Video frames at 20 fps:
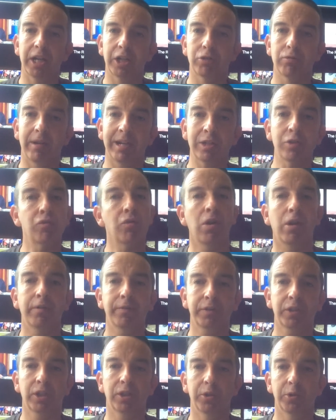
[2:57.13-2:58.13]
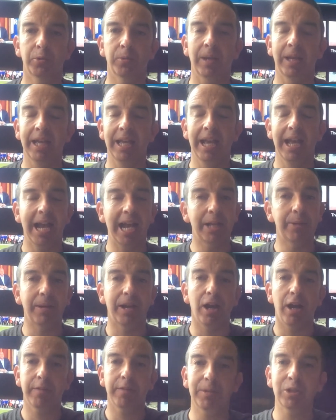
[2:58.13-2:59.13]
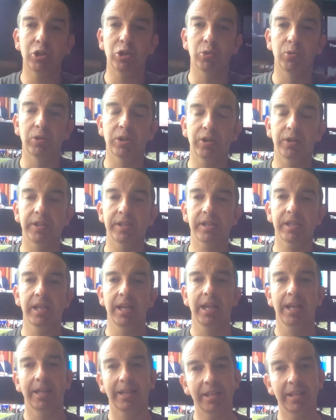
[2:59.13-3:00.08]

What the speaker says: a great draft coup. Anyway, been Sean Connors.